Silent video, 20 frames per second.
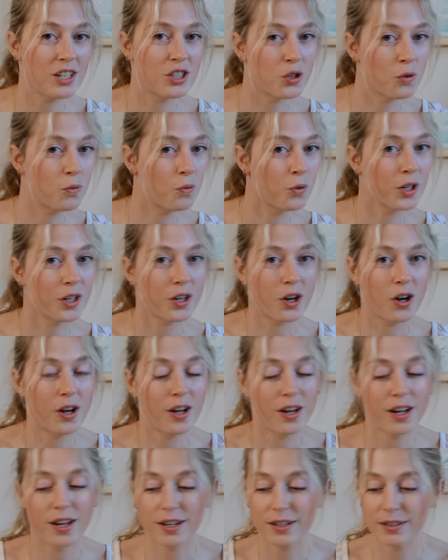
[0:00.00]
to work.
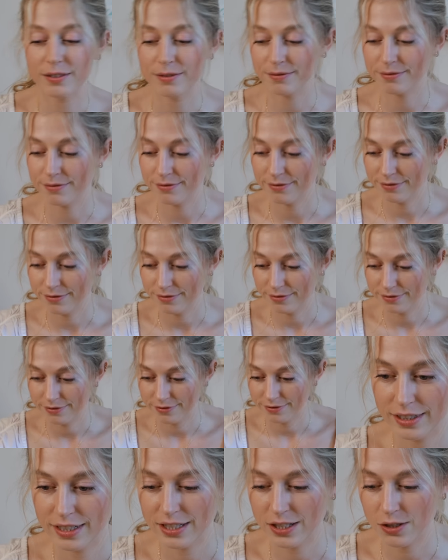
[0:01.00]

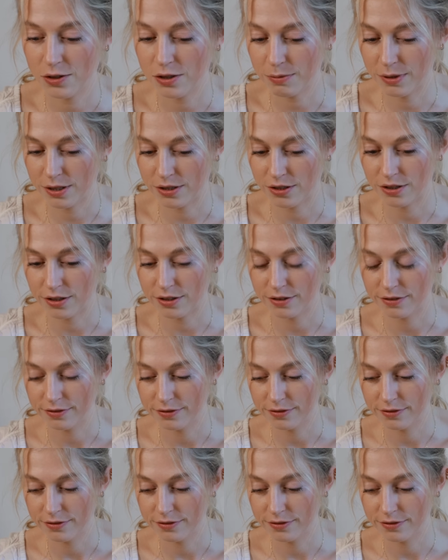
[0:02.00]
Excuse me, sir.